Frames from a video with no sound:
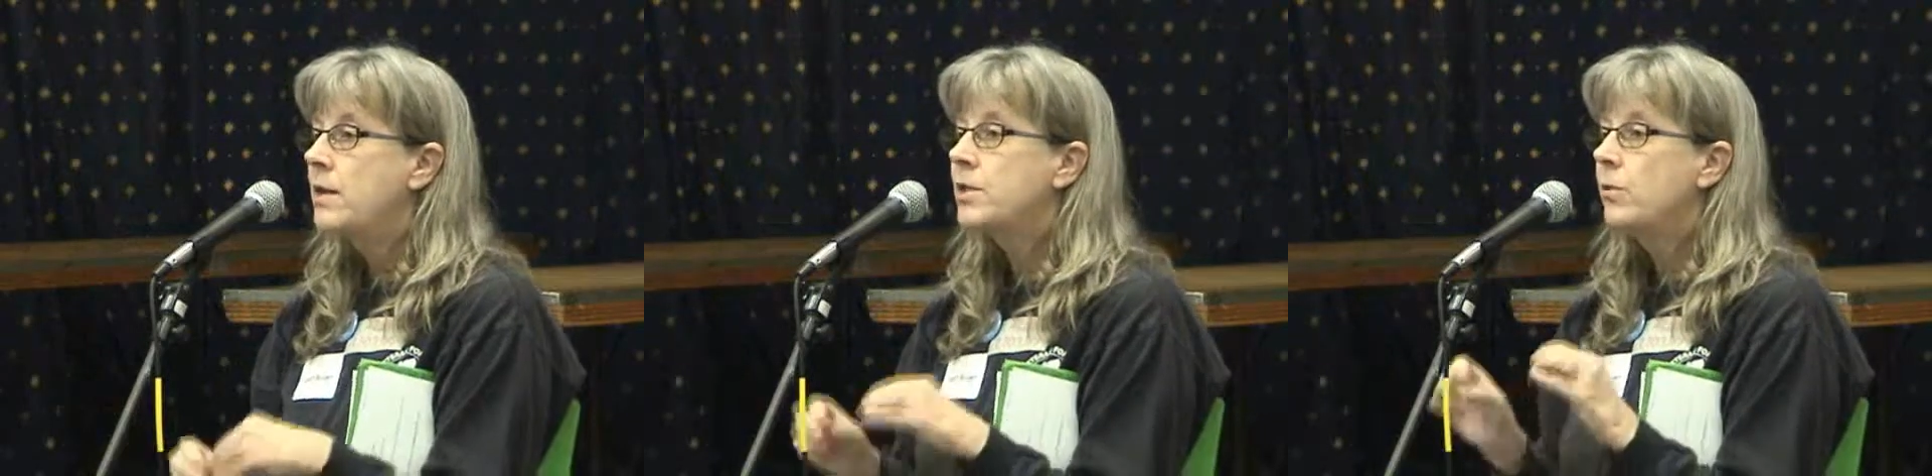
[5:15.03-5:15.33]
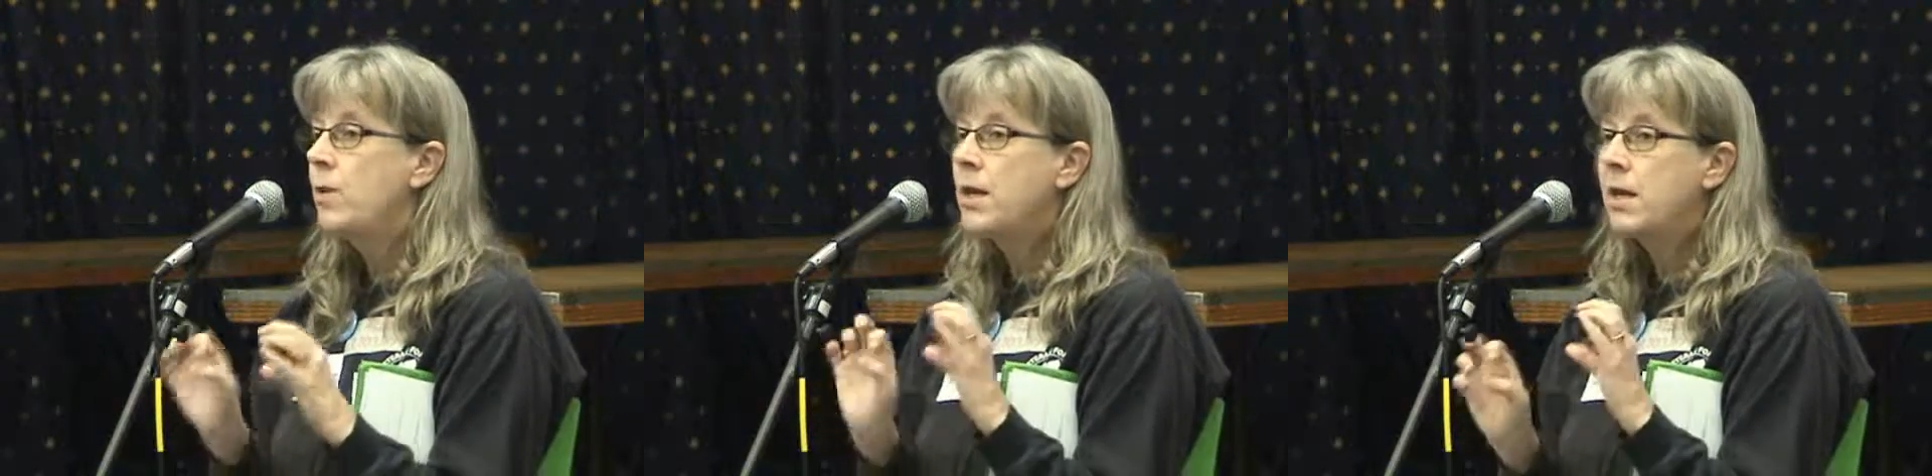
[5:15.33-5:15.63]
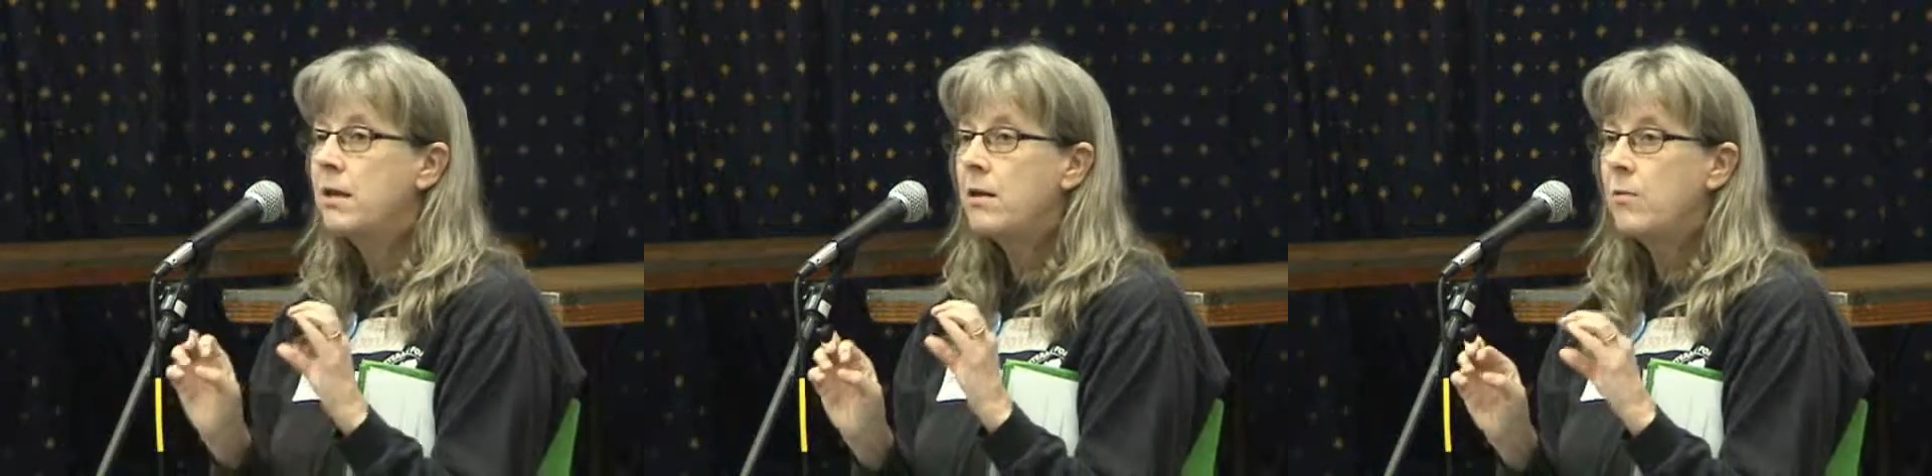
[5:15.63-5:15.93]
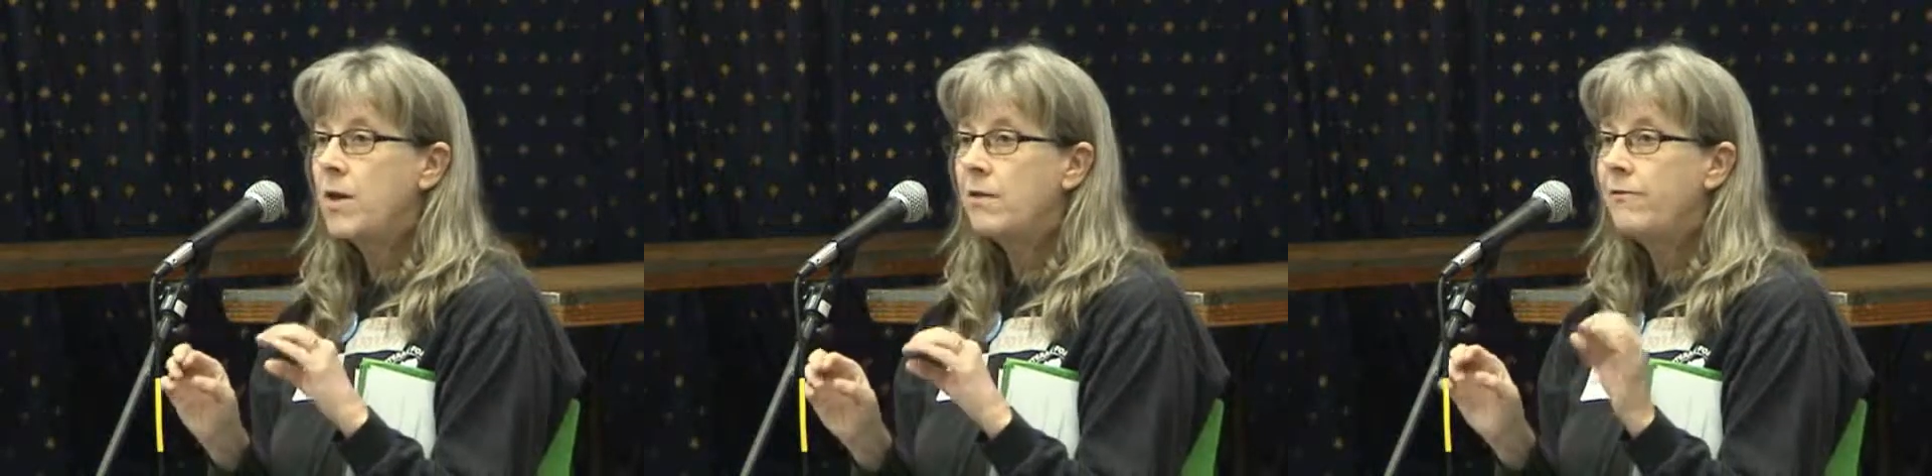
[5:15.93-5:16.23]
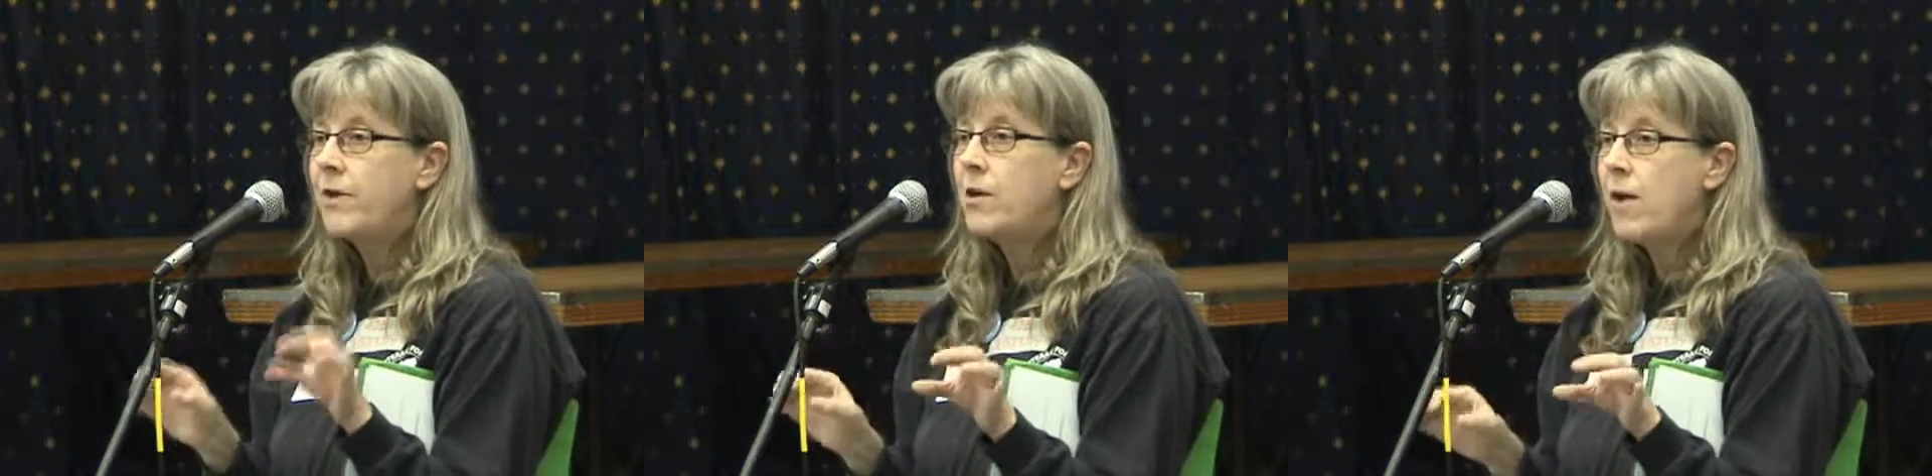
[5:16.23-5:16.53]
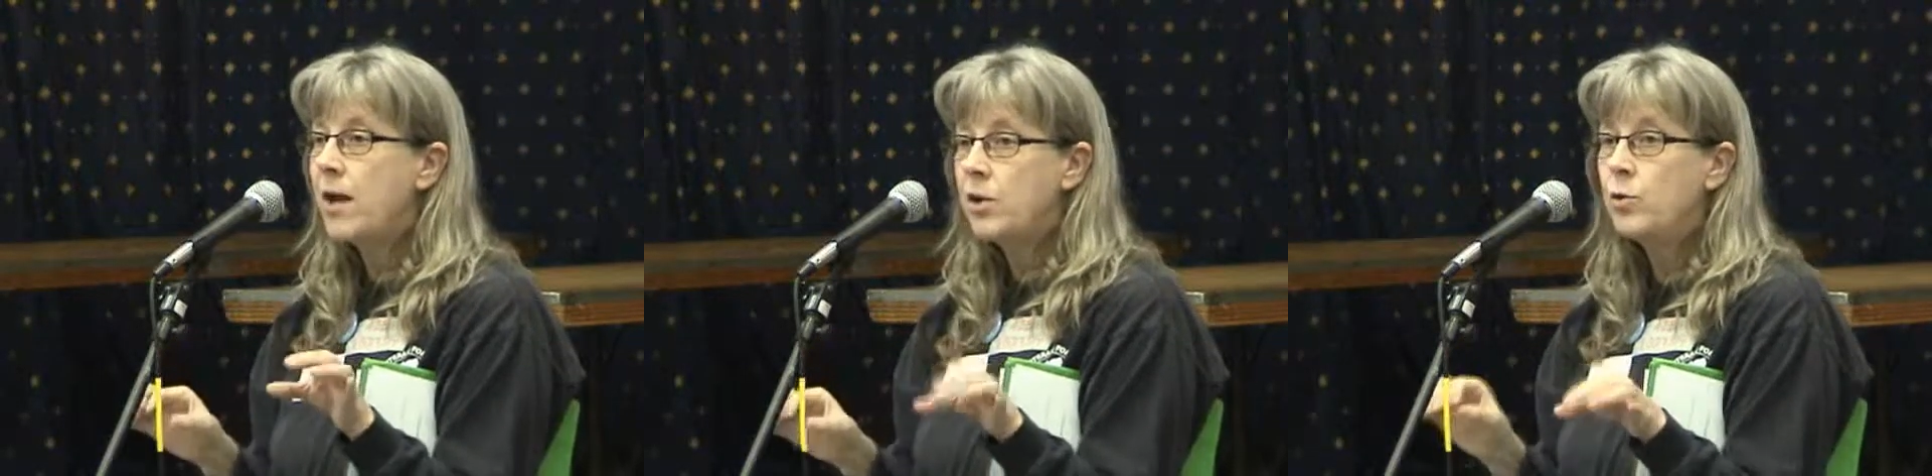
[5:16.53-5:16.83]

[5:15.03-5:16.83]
So we can figure out